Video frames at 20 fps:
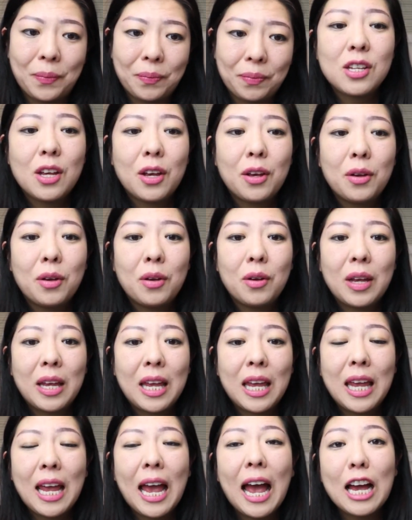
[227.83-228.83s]
So
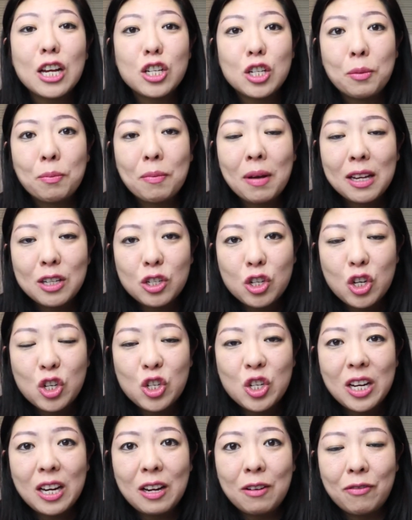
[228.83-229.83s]
he actually managed to
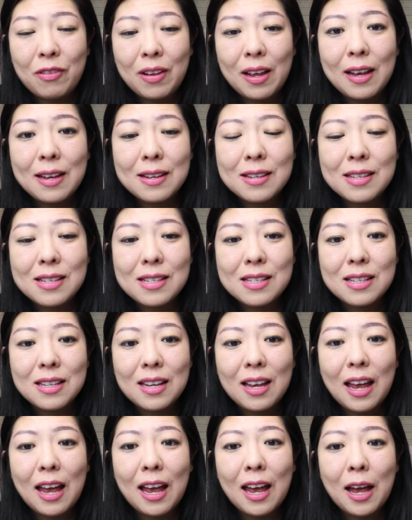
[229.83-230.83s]
achieve this.
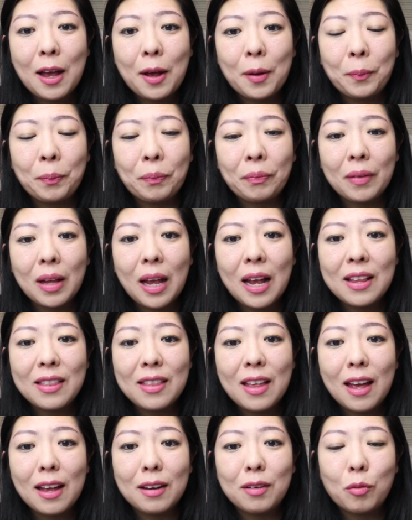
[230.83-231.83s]

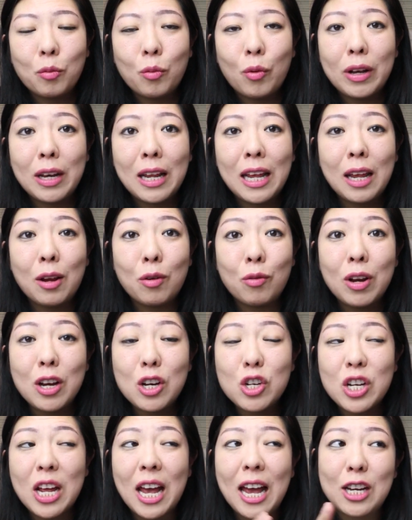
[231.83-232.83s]
And then when he
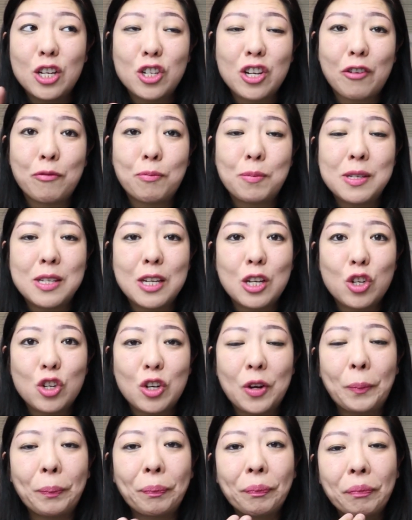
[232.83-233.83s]
reached the head chef
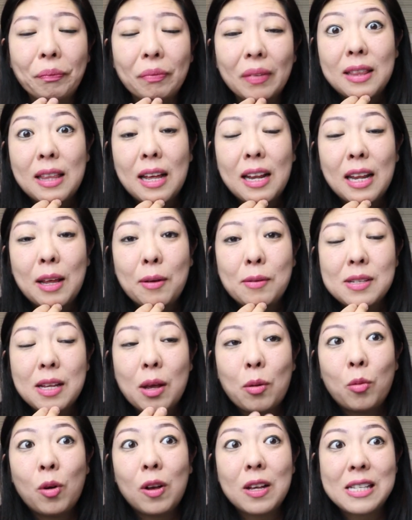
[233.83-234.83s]
position, then he was
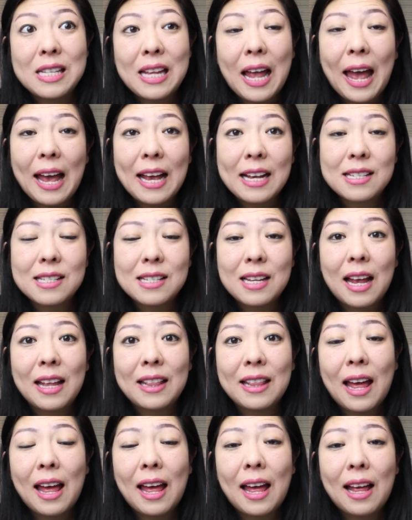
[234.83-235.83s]
like, what's next?
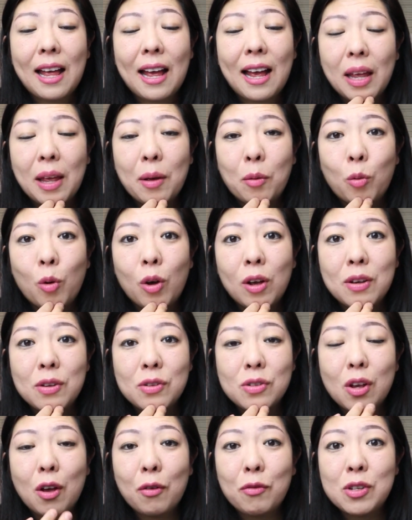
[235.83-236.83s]
And that it
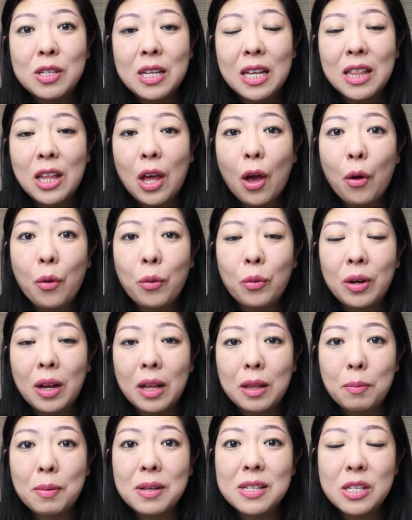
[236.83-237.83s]
was obviously
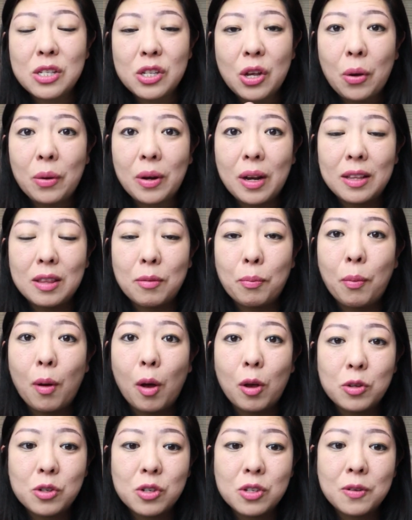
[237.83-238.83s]
the business owner, the
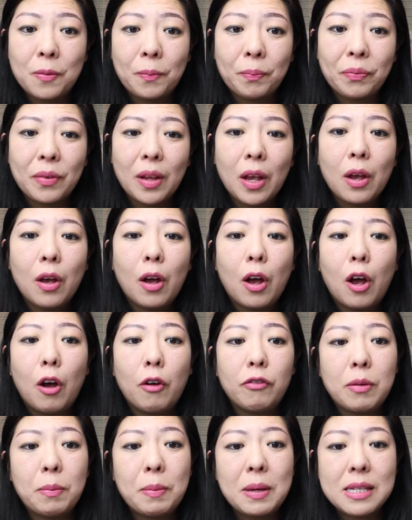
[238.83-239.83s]
boss
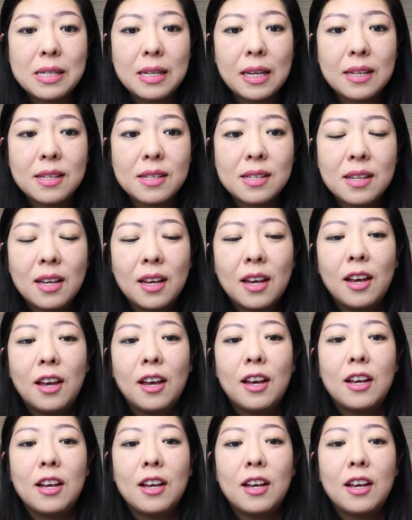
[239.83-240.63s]
of the business.